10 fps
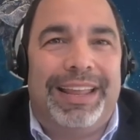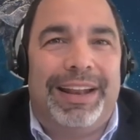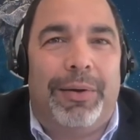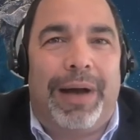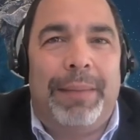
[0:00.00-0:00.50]

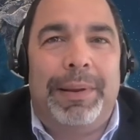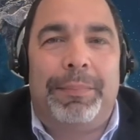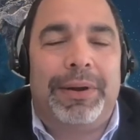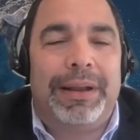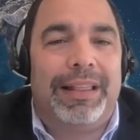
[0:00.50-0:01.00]
I've been
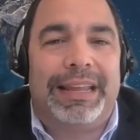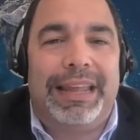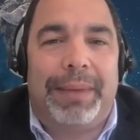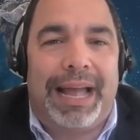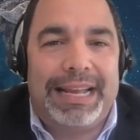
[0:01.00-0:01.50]
pretty lucky
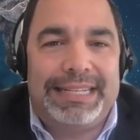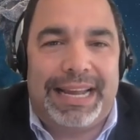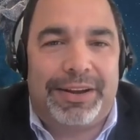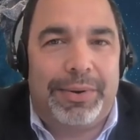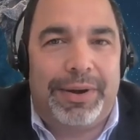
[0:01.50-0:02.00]
in my high
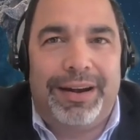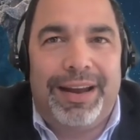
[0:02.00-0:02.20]
tech career.